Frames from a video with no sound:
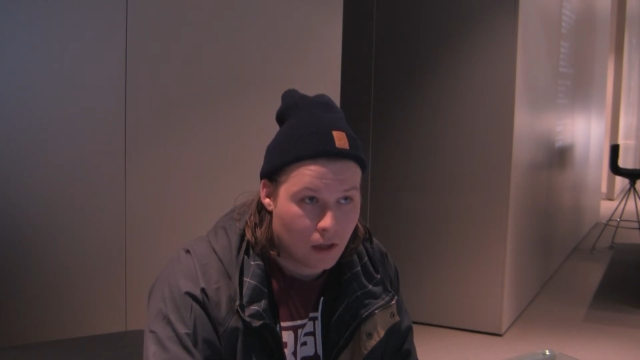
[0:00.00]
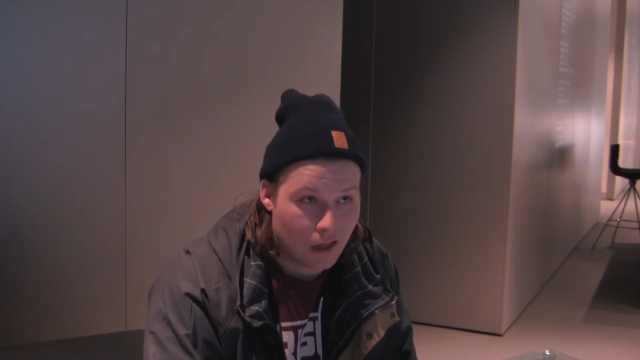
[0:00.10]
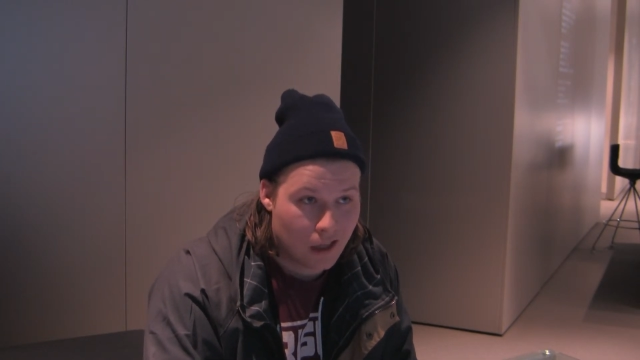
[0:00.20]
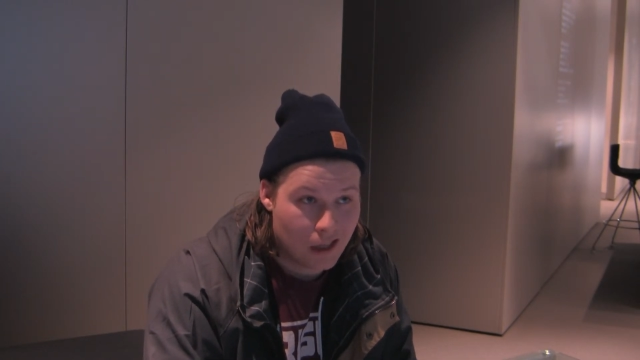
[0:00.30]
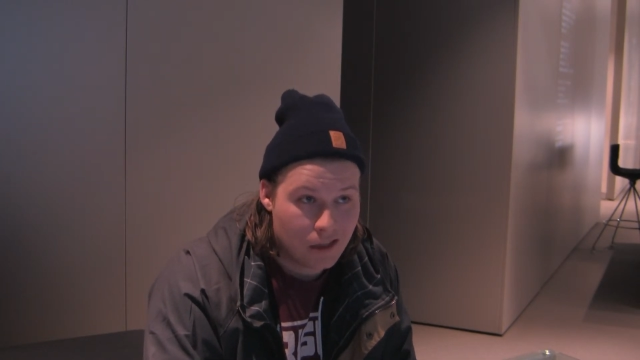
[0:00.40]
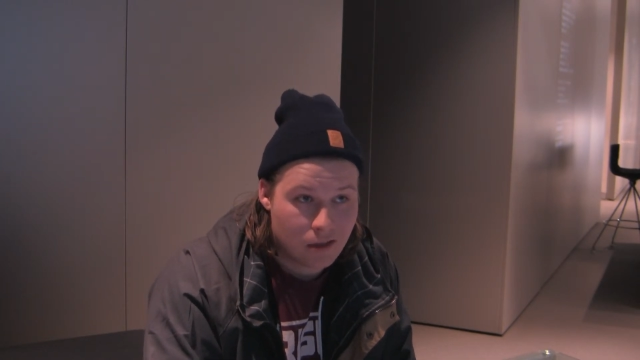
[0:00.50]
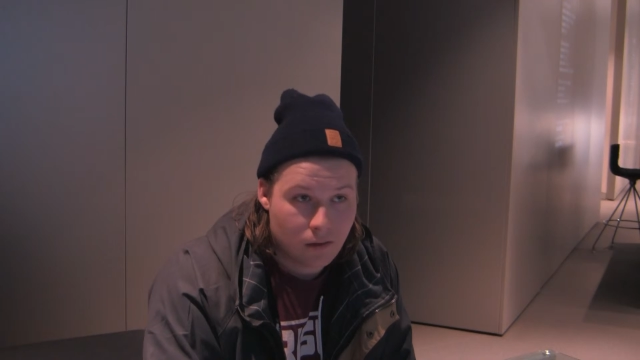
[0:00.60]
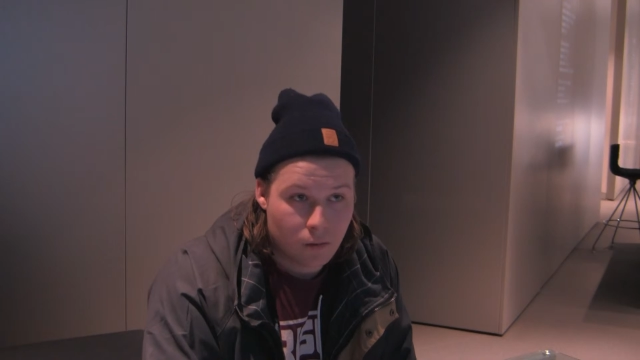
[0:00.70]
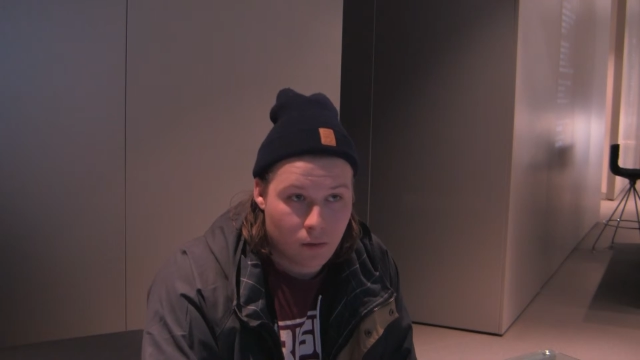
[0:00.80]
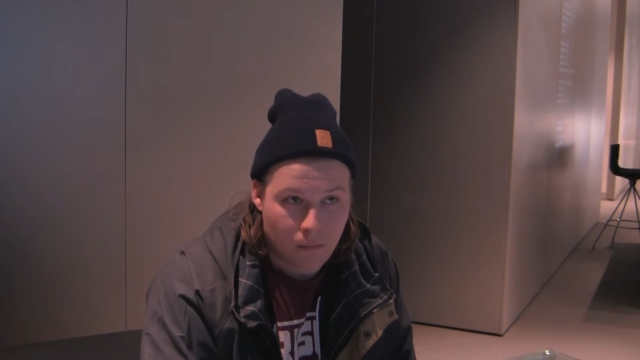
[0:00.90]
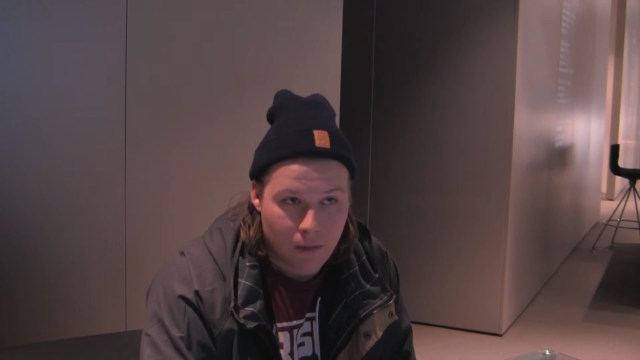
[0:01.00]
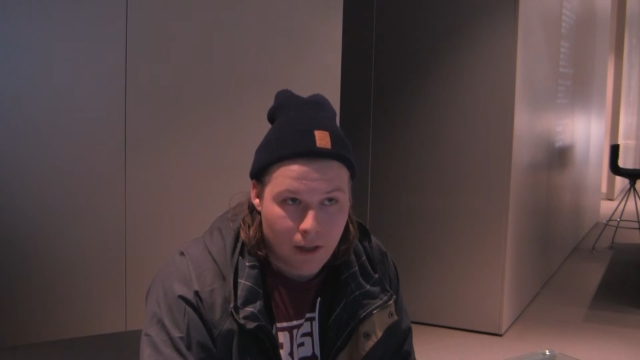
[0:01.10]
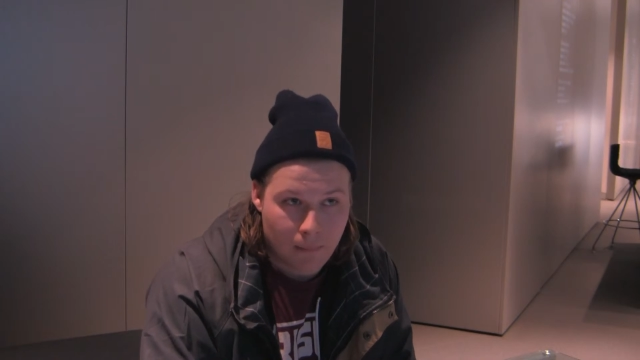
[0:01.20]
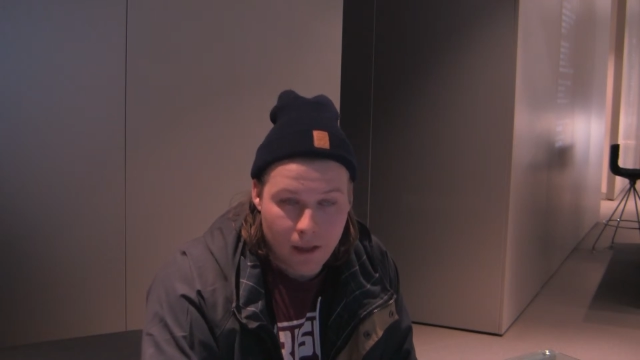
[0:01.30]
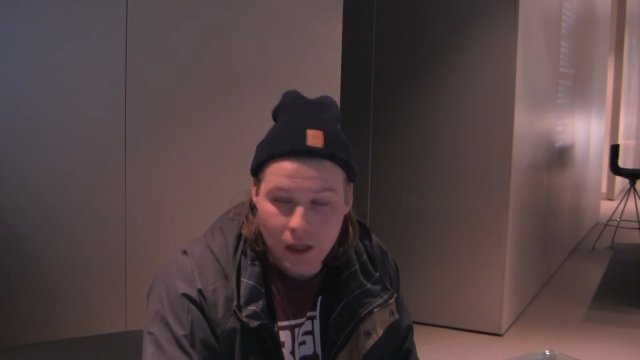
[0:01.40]
I guess it would be
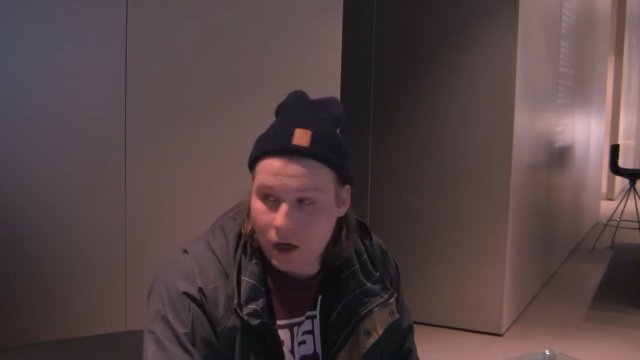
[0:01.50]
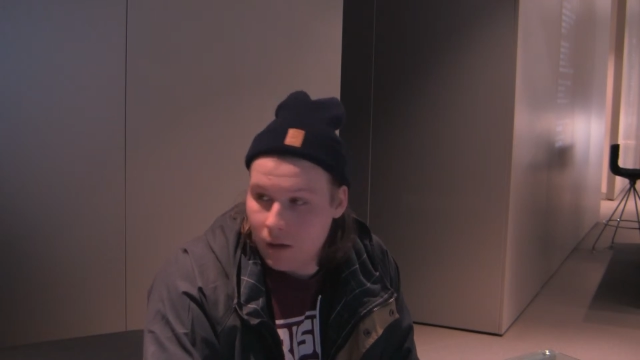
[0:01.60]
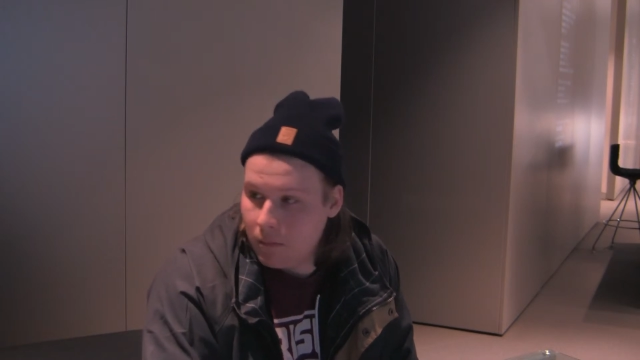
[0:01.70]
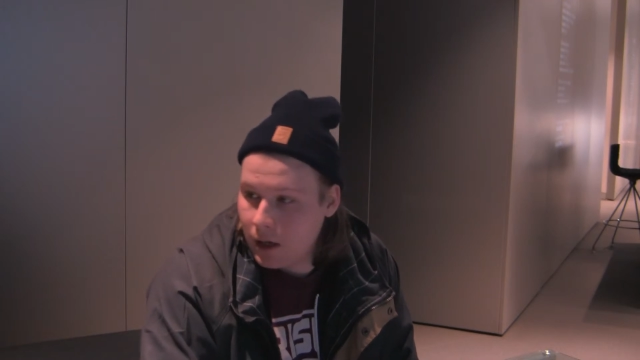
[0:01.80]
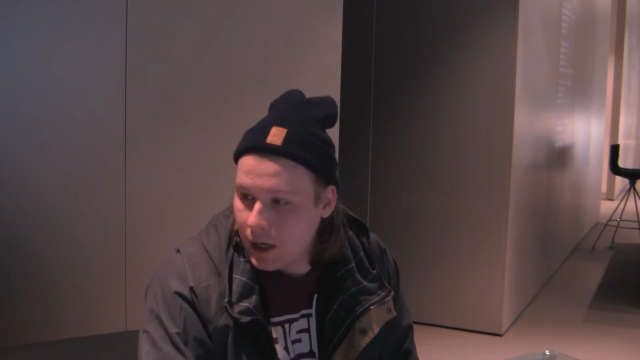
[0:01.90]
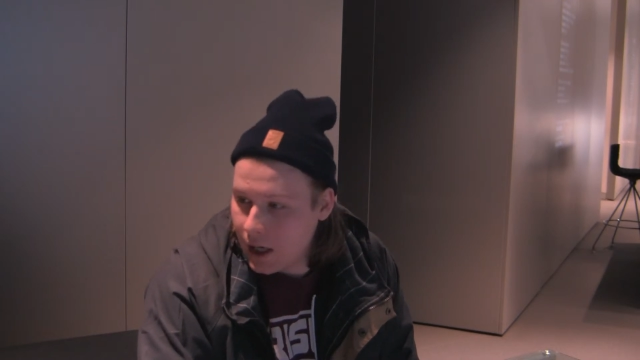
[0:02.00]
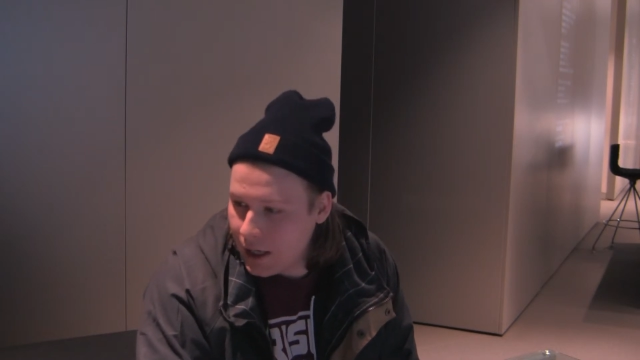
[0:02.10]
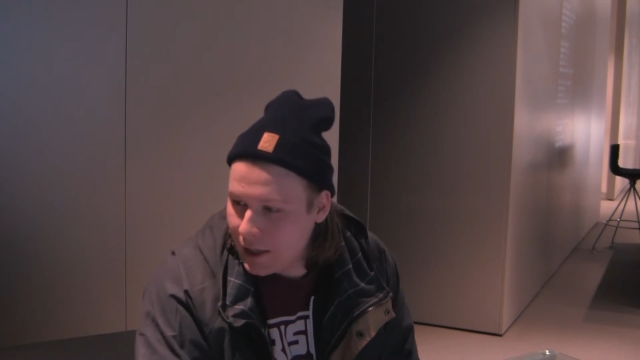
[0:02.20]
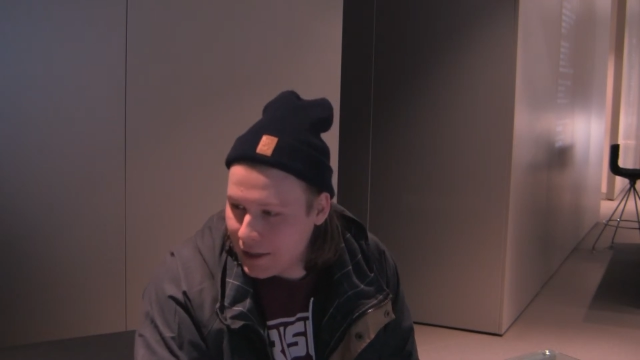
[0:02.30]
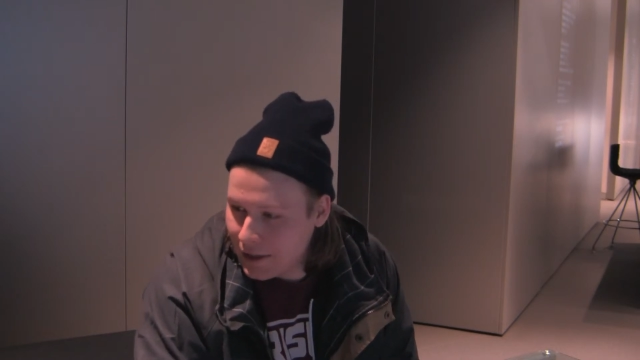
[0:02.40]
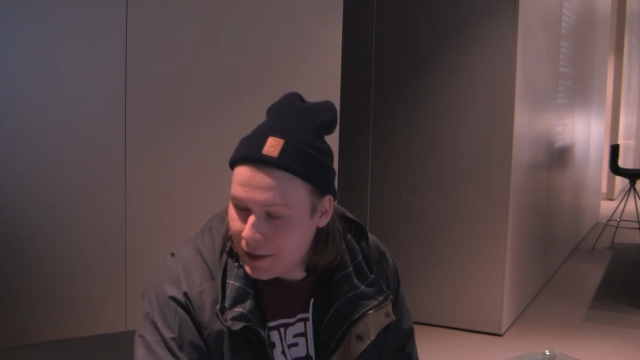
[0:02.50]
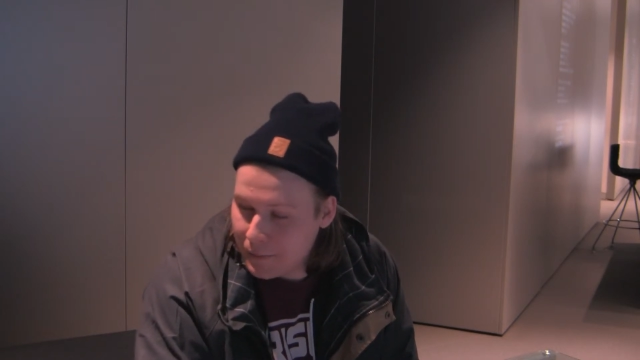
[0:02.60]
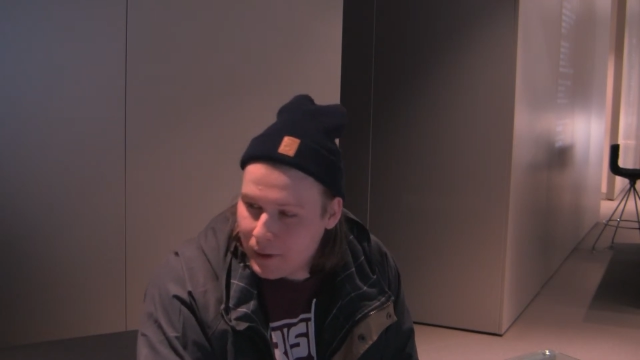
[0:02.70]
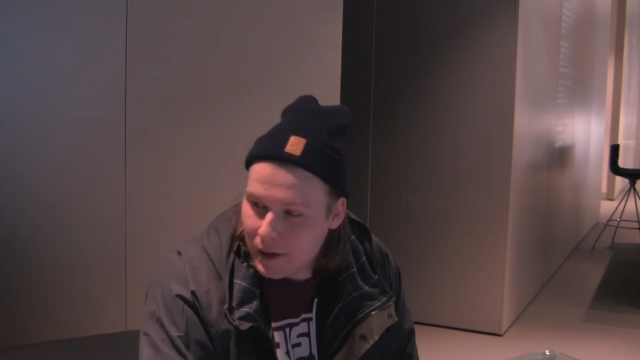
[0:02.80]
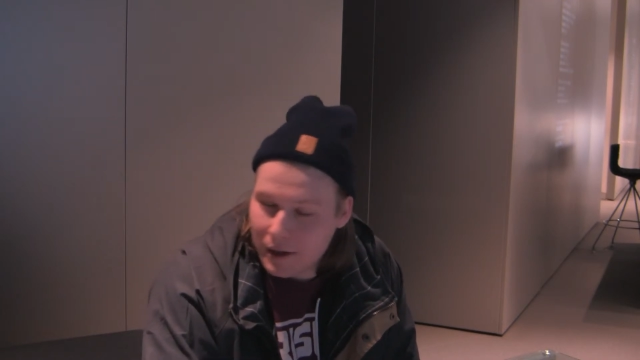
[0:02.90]
a bit complicated in
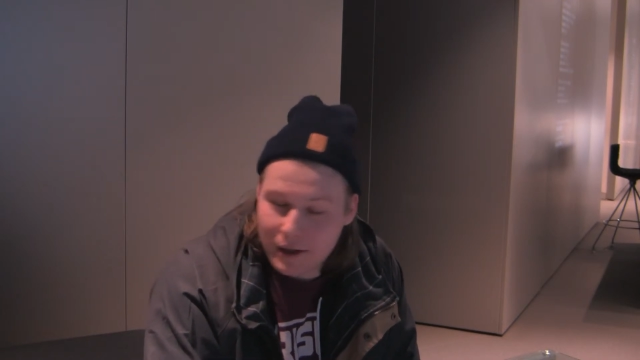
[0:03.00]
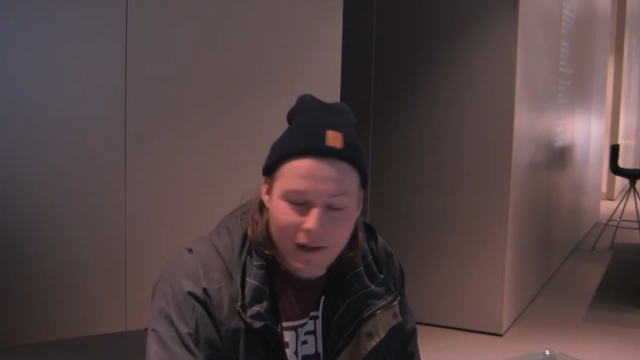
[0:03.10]
Denmark,